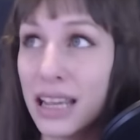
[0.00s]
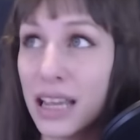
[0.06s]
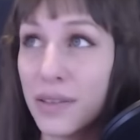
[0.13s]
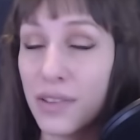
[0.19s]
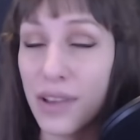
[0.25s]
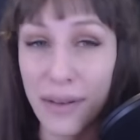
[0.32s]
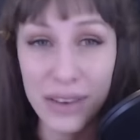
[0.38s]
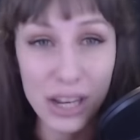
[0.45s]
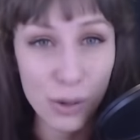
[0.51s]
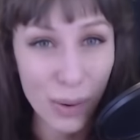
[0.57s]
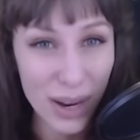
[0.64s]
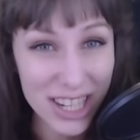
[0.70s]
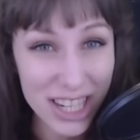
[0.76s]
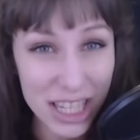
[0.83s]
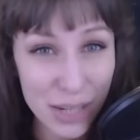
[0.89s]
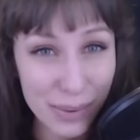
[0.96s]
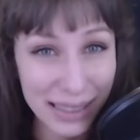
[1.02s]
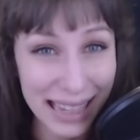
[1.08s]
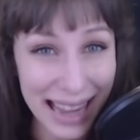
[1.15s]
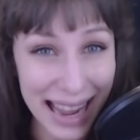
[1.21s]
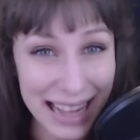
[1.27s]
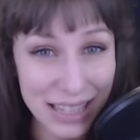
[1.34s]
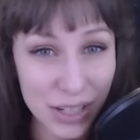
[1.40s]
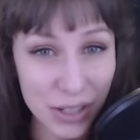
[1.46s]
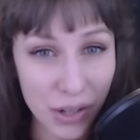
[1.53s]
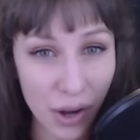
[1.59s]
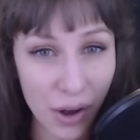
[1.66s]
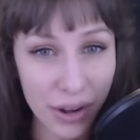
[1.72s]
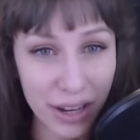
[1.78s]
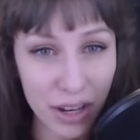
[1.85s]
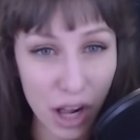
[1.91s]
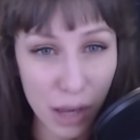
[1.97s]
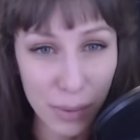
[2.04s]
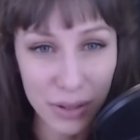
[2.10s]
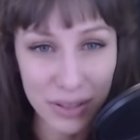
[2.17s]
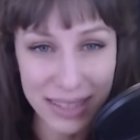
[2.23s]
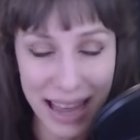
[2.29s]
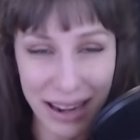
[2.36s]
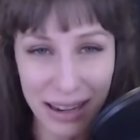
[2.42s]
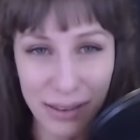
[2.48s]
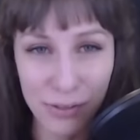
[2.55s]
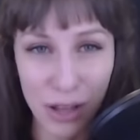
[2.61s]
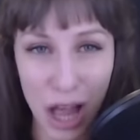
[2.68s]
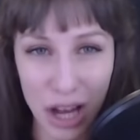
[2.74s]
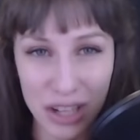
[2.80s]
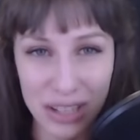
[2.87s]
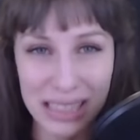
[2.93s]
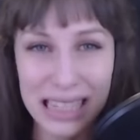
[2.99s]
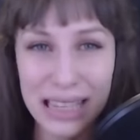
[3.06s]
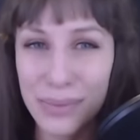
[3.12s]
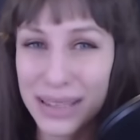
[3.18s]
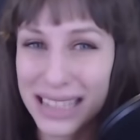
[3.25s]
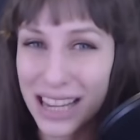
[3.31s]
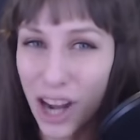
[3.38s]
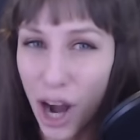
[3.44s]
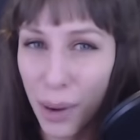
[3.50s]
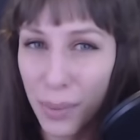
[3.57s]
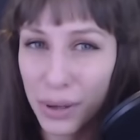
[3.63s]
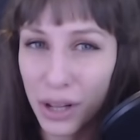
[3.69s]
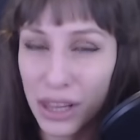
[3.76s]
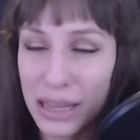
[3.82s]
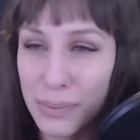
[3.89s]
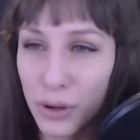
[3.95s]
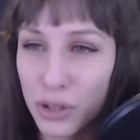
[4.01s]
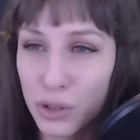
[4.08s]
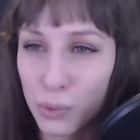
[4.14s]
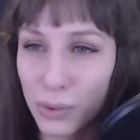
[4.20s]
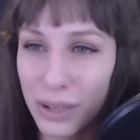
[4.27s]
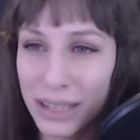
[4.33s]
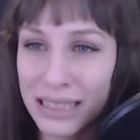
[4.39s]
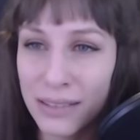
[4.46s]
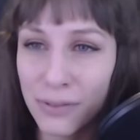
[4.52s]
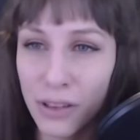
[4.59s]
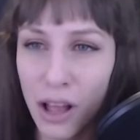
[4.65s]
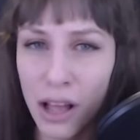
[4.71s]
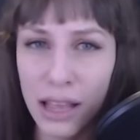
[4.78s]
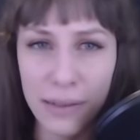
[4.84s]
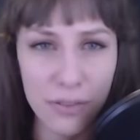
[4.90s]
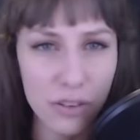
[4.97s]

If you have any questions you would like answered on an Almost Saturday vlog, just leave them as a comment on the most recent vlog.